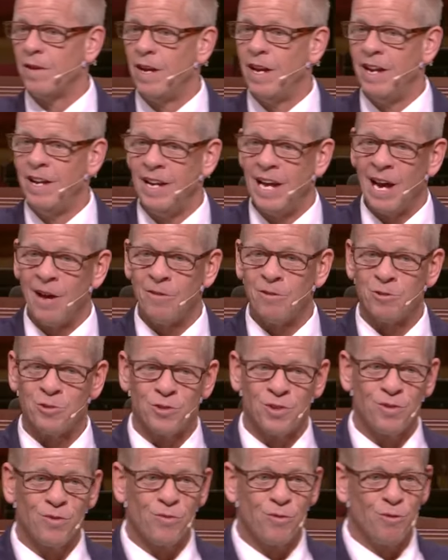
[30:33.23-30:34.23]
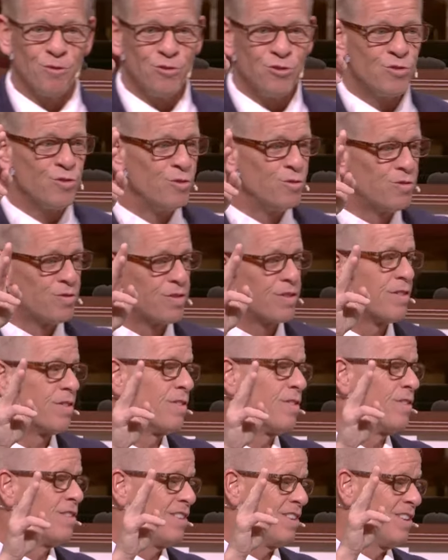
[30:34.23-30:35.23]
And now there's a third truth.
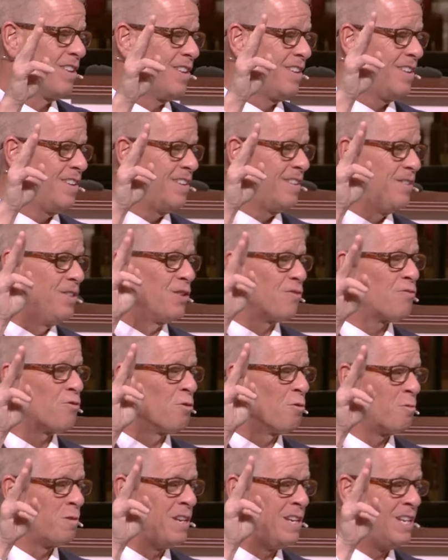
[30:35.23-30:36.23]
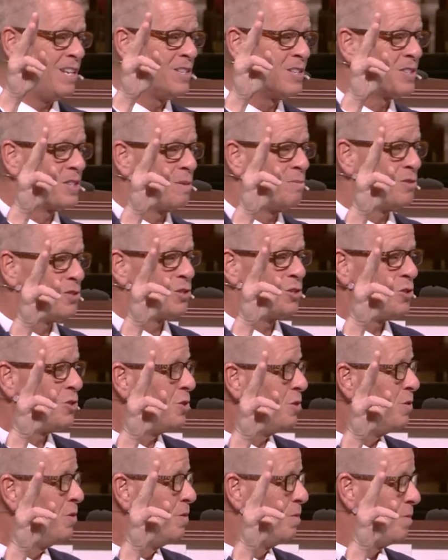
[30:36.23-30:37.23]
Therefore, we need a
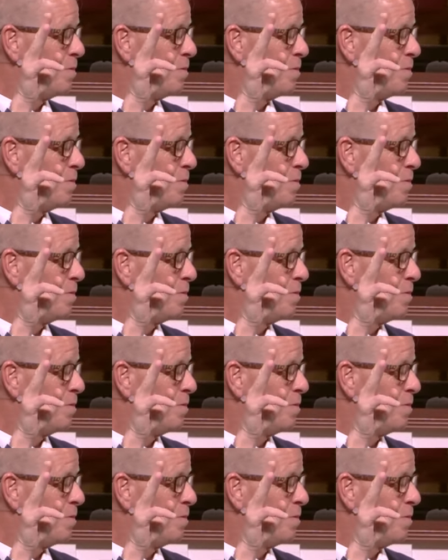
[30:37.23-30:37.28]
substitute.